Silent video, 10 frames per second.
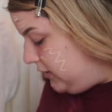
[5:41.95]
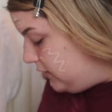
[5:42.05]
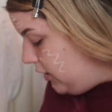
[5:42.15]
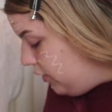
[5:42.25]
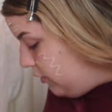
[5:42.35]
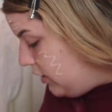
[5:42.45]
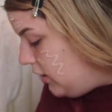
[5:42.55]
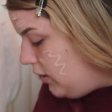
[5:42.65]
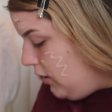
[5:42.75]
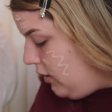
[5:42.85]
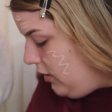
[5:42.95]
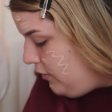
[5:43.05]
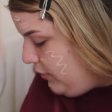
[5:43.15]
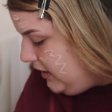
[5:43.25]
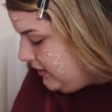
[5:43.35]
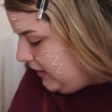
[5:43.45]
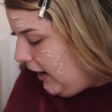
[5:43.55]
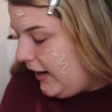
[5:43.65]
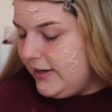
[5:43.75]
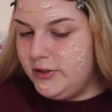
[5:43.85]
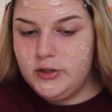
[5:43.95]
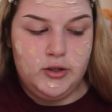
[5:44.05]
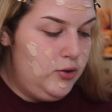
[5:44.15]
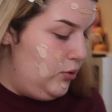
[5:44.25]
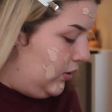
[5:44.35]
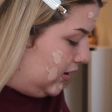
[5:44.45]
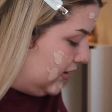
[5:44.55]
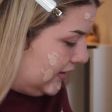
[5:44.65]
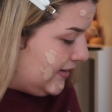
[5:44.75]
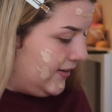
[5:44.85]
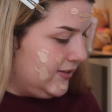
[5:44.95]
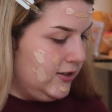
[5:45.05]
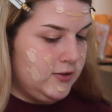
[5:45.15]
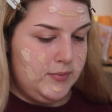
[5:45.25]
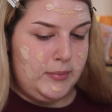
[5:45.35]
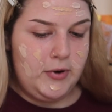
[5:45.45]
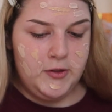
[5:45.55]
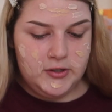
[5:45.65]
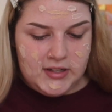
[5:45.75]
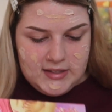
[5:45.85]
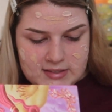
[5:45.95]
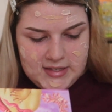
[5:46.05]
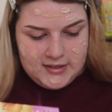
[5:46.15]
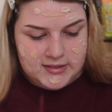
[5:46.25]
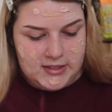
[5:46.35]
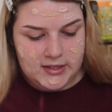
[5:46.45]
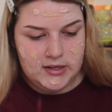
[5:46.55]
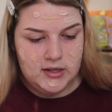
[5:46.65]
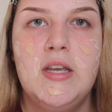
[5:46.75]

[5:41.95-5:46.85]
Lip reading: So we decide to get tested. So my brother gets tested.